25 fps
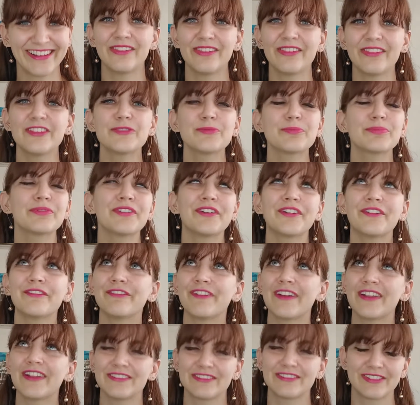This
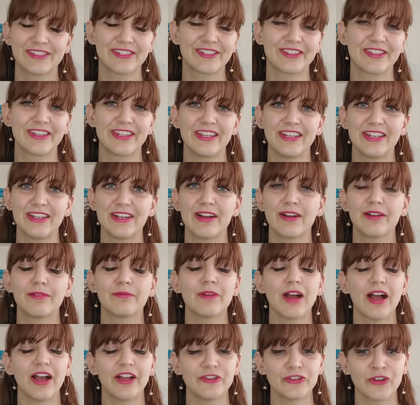prevents the
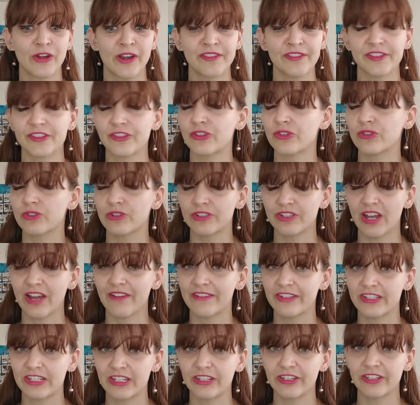transition to
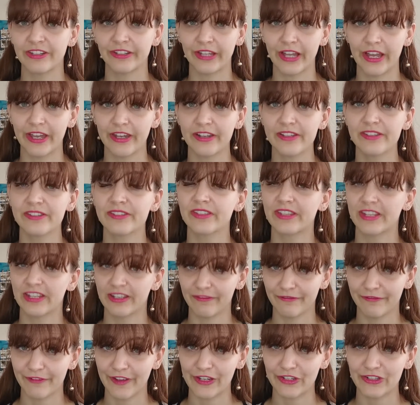diverticulitis, the
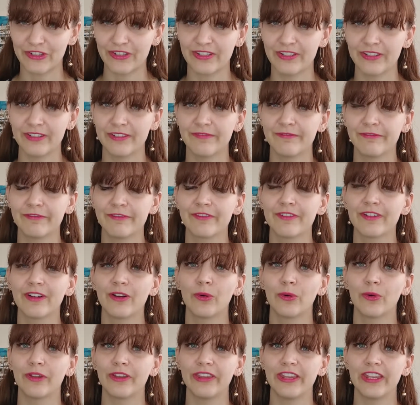infected
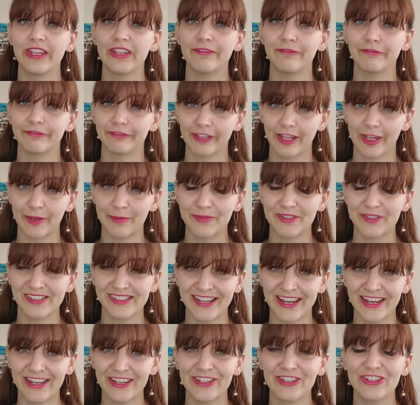or the inflamed
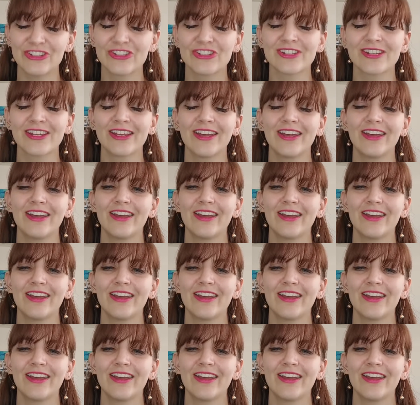stage.